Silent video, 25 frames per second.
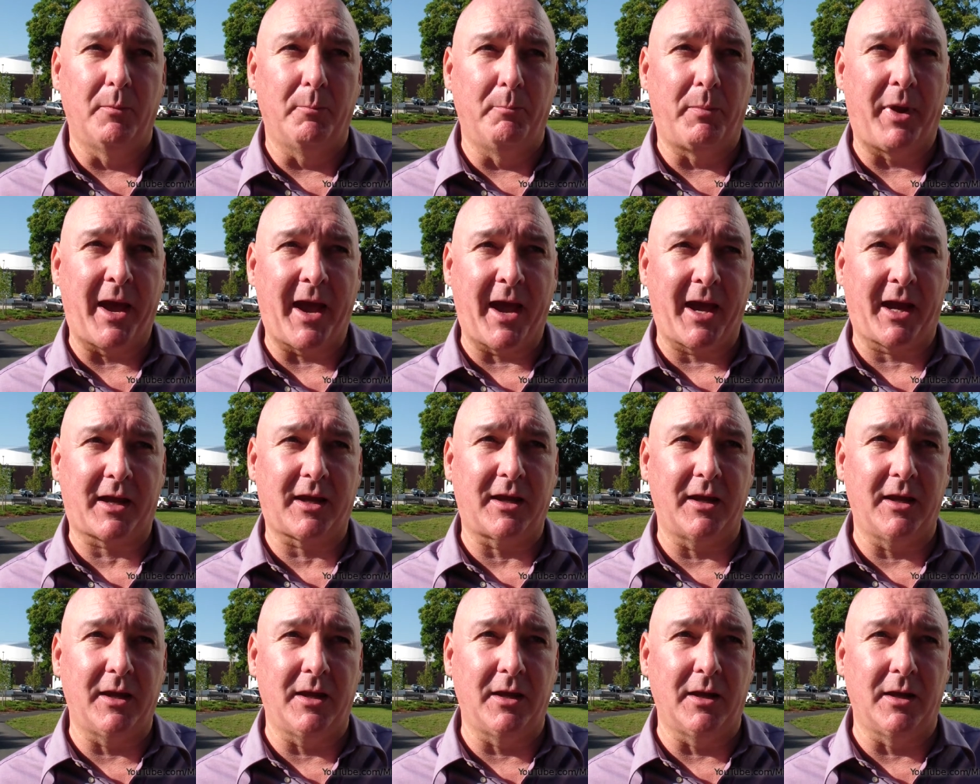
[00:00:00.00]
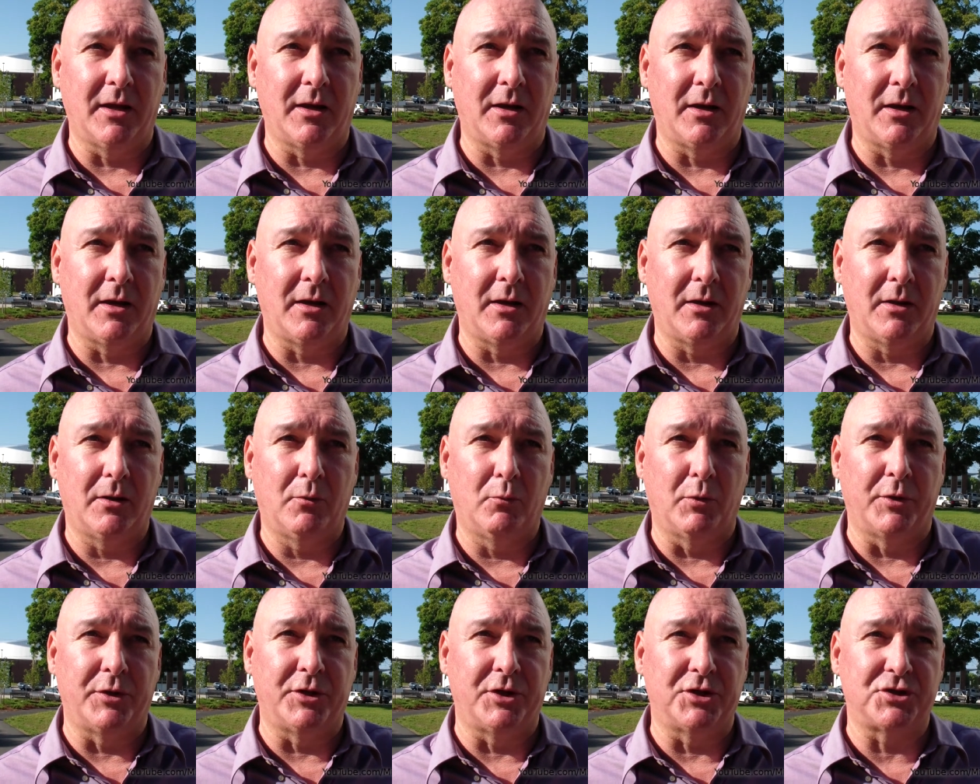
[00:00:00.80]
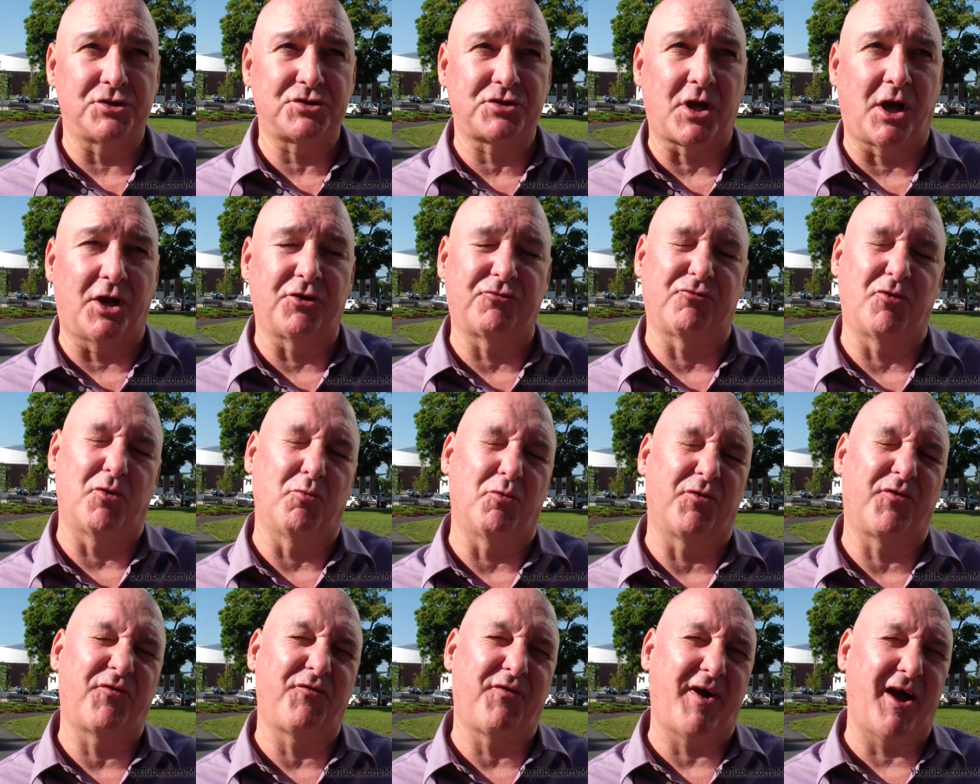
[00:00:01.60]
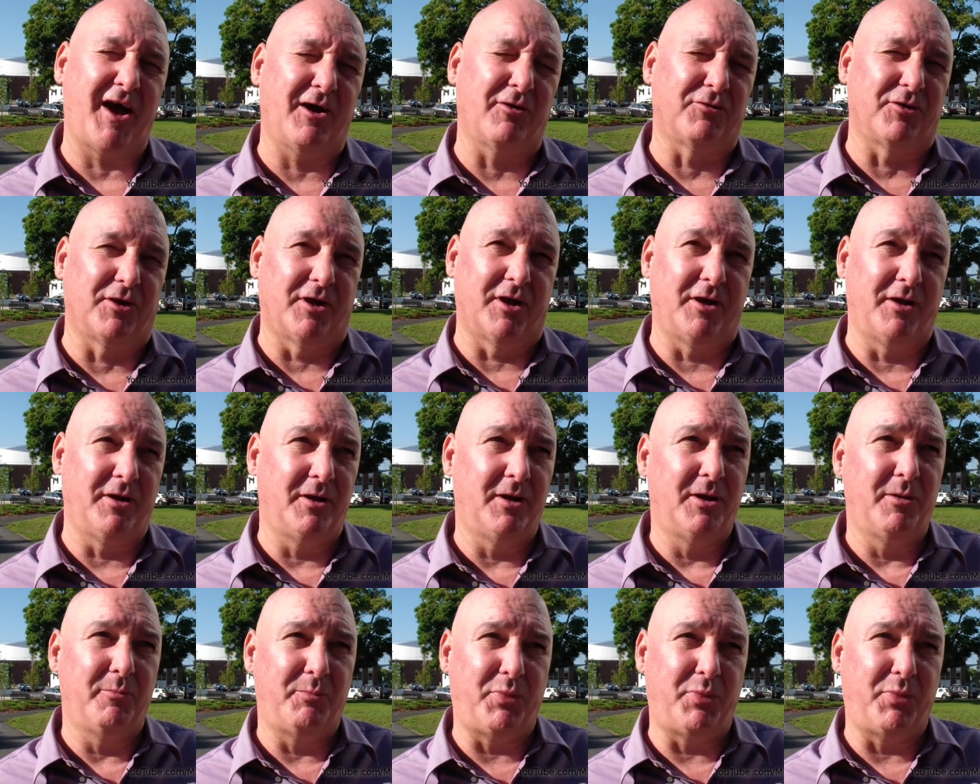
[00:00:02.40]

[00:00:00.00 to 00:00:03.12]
Back in when this country was founded,